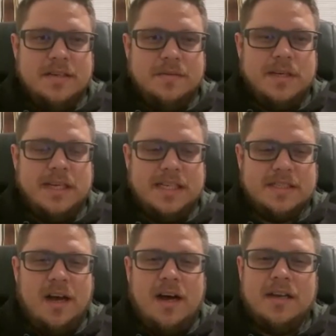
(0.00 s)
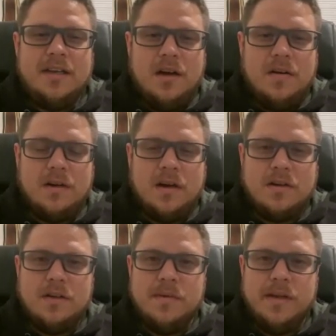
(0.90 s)
When it gets hot,
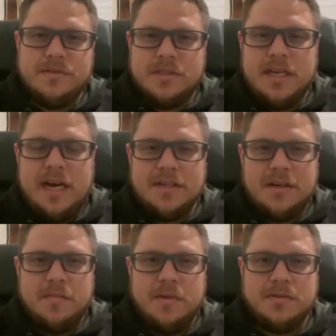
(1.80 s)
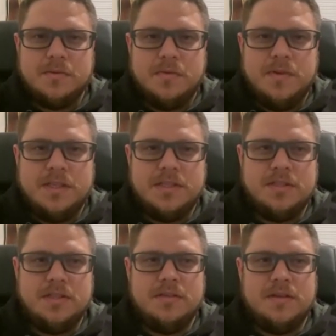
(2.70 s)
our club goes to night tournaments. We'll
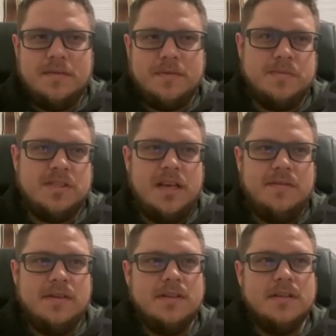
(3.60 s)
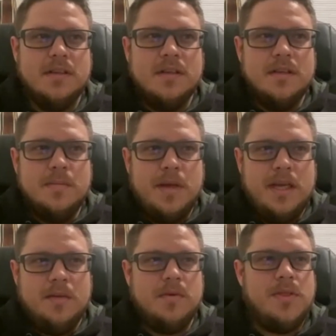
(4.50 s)
fish like from 7
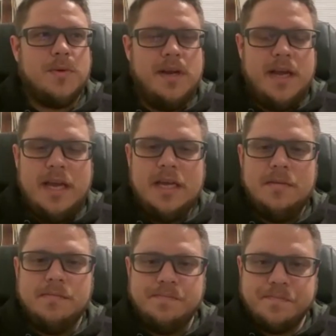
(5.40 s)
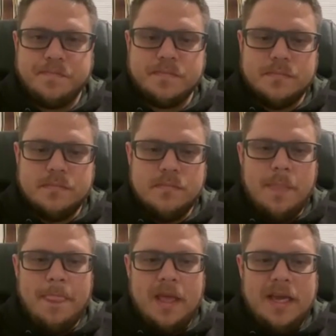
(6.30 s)
p.m. to 3 a.m.
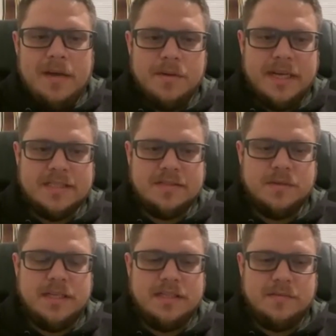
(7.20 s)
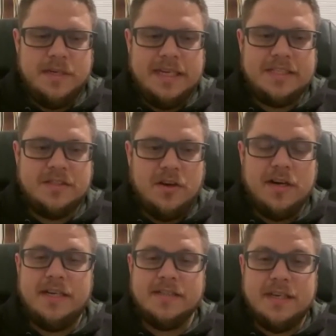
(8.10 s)
And when it
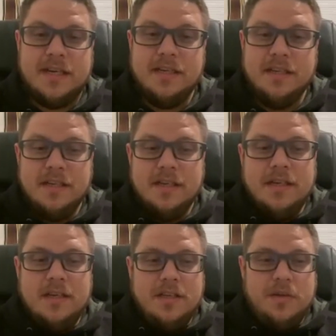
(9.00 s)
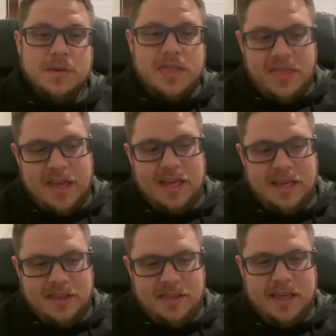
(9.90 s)
gets dark outside, you would
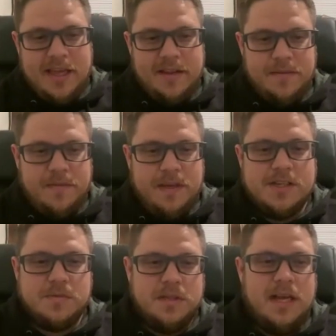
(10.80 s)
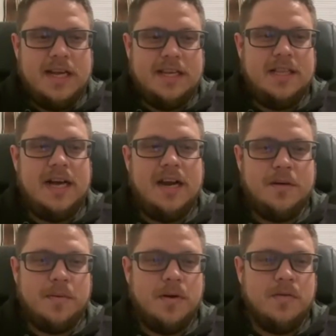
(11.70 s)
think that a fish would like a
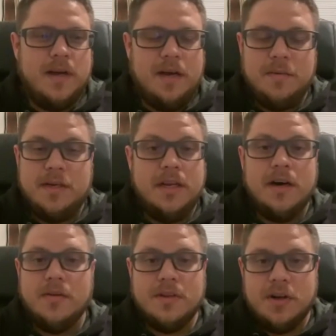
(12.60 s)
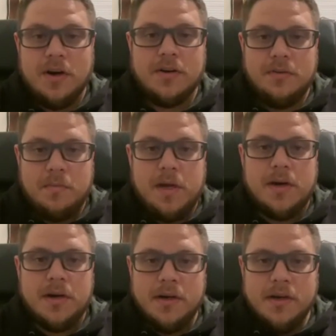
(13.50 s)
lighter profile, but no, the darker
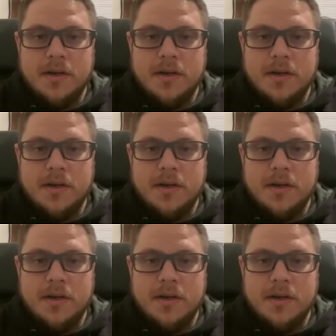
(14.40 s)
the better.